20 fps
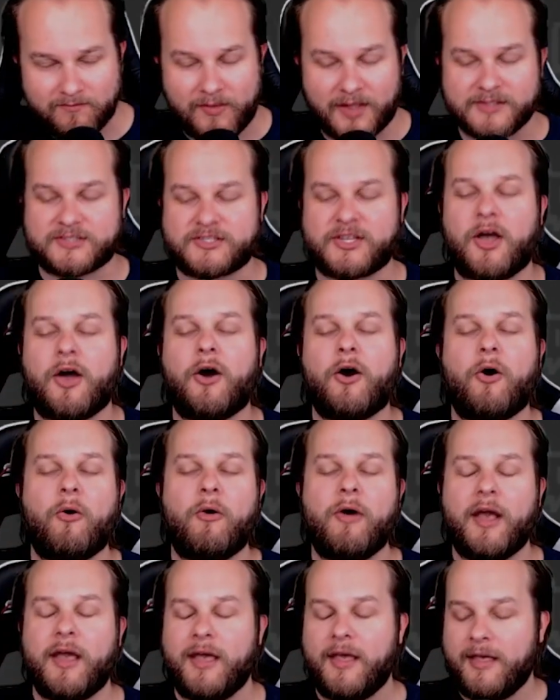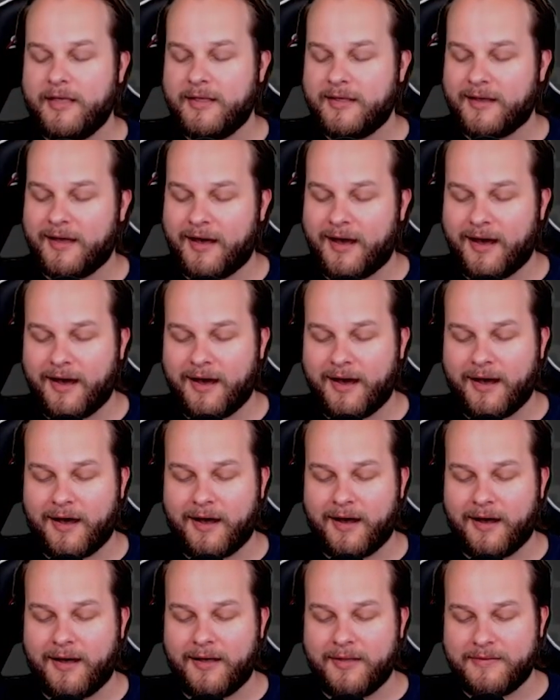So
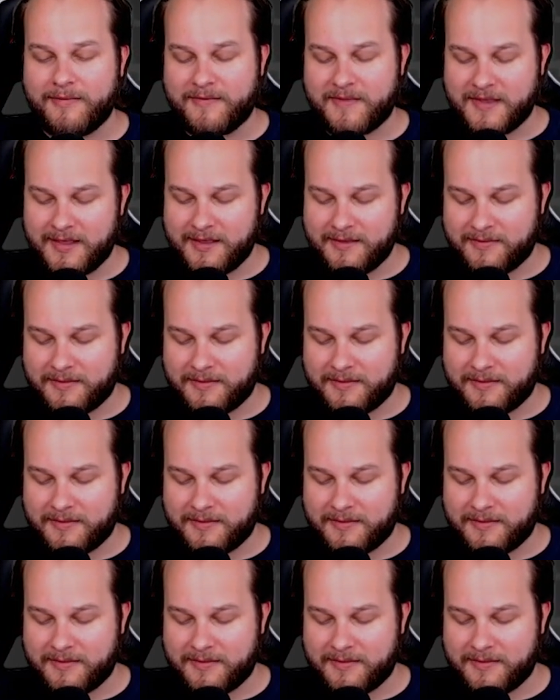the